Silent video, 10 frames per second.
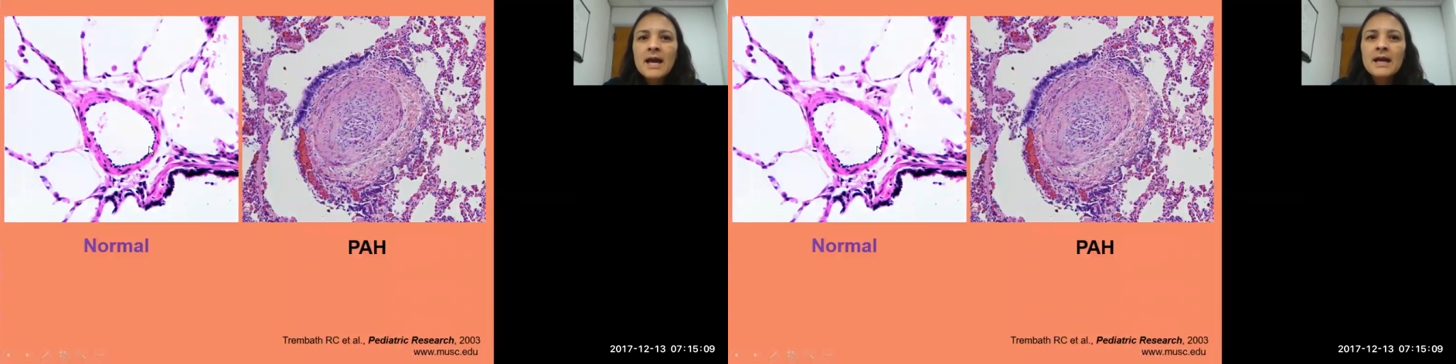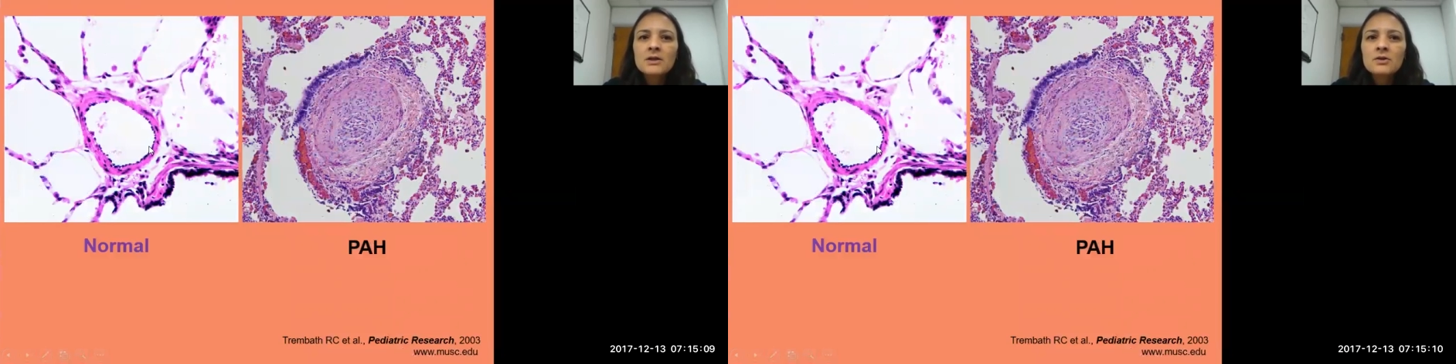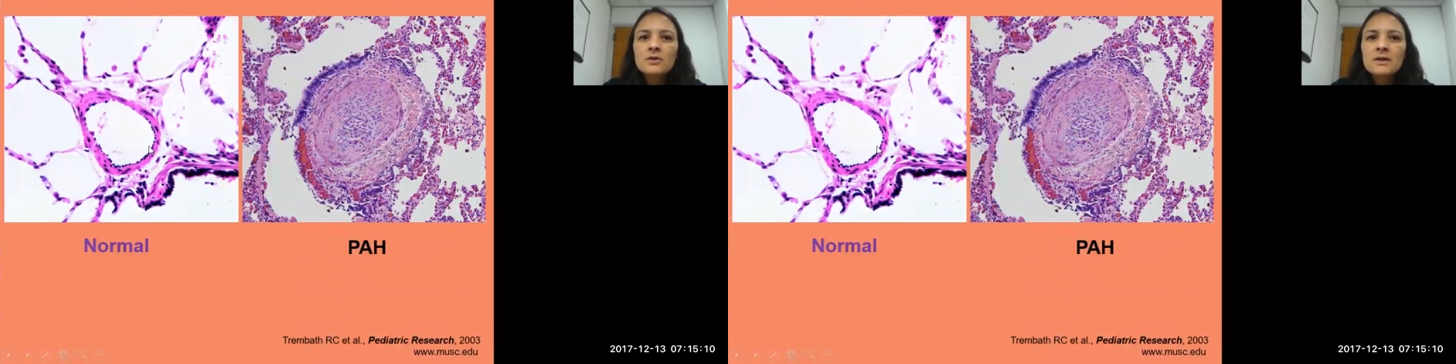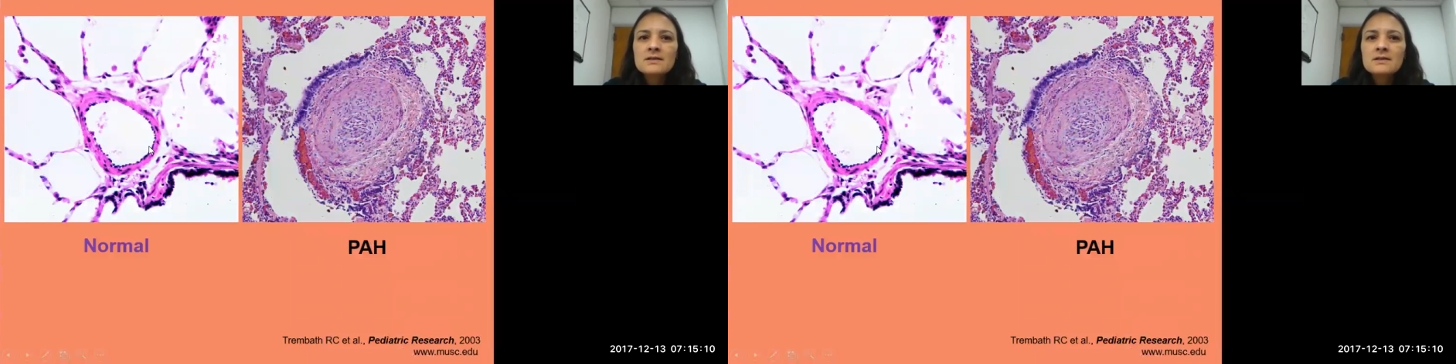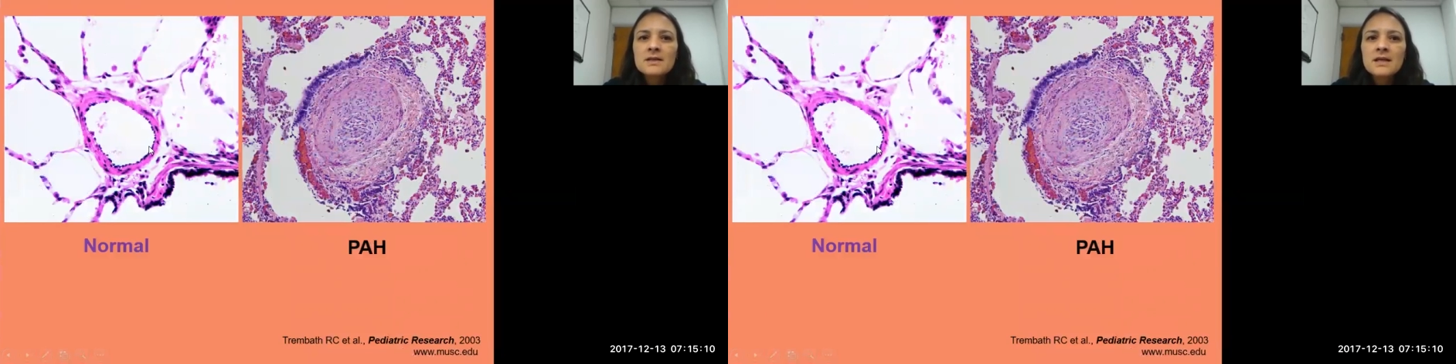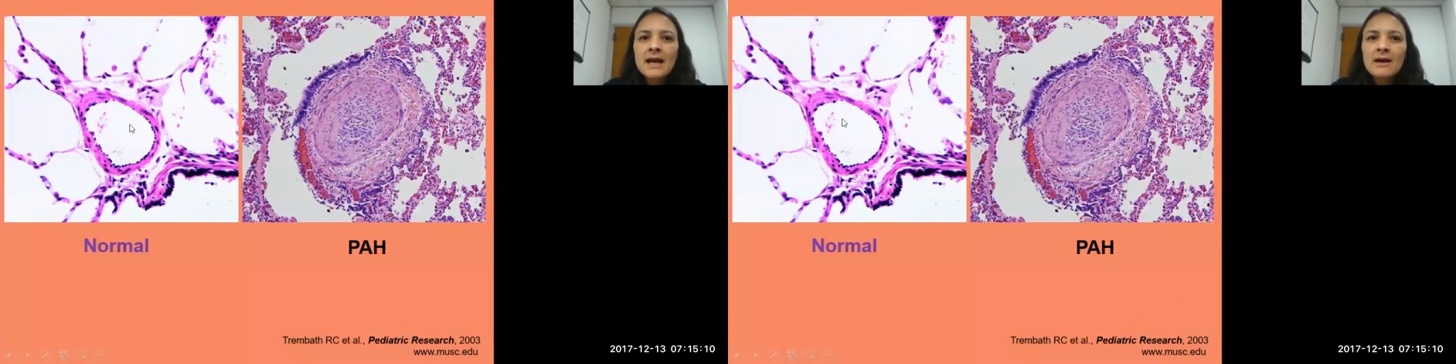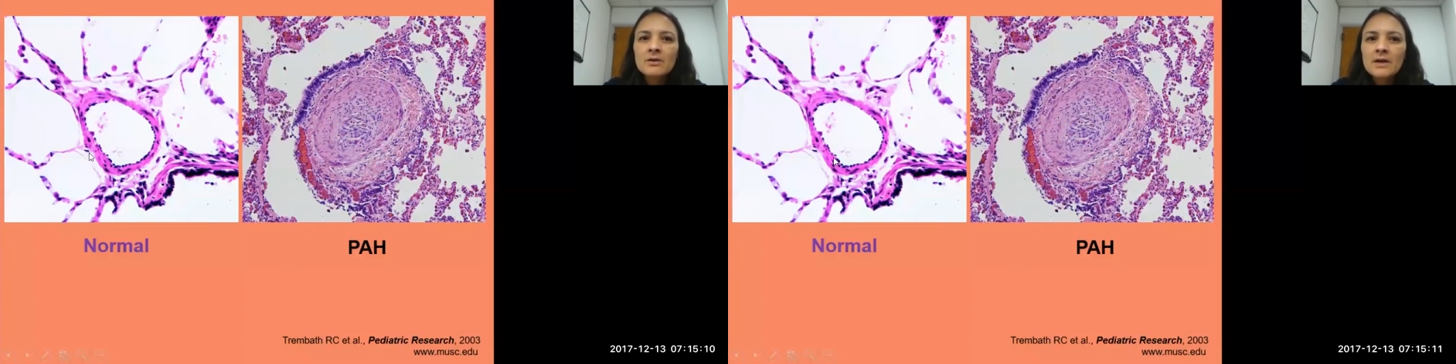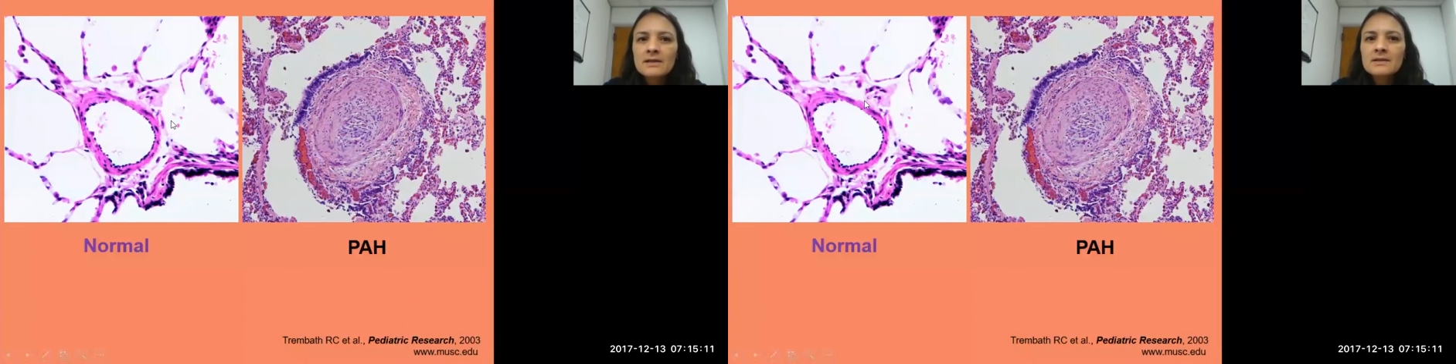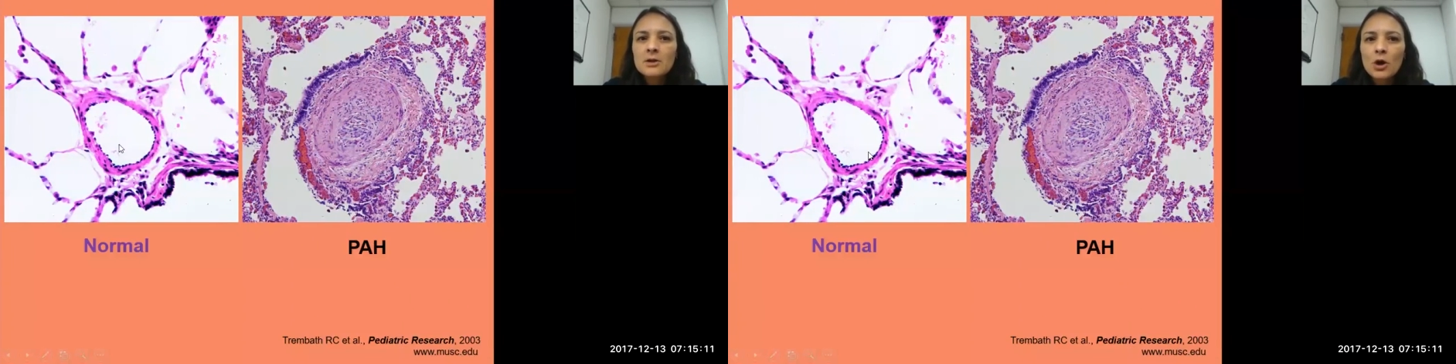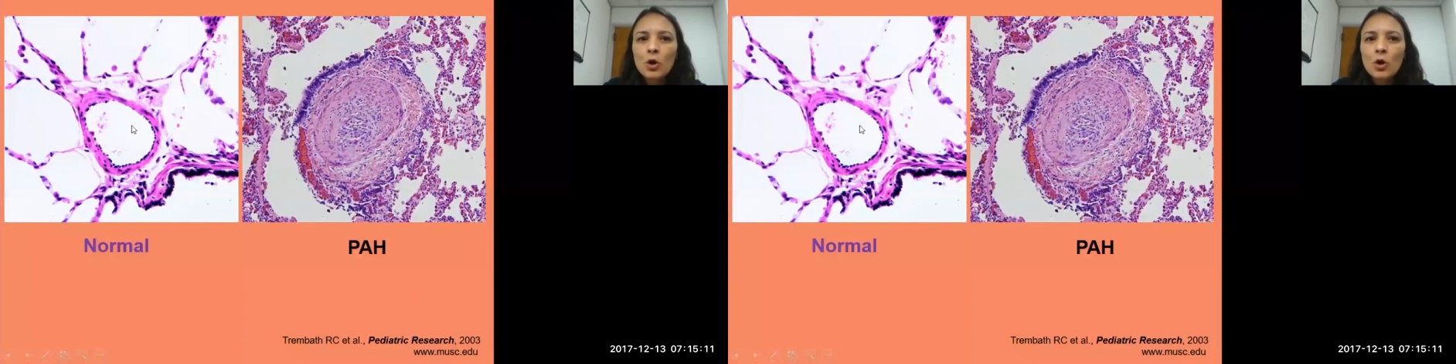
and you can see how nice and